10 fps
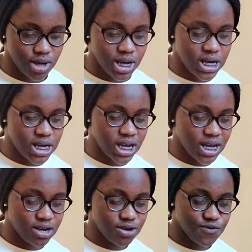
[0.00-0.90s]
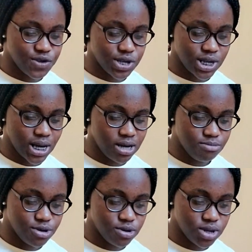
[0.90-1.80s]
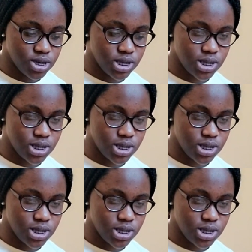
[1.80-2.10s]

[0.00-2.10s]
and I kind of just eyeballed it.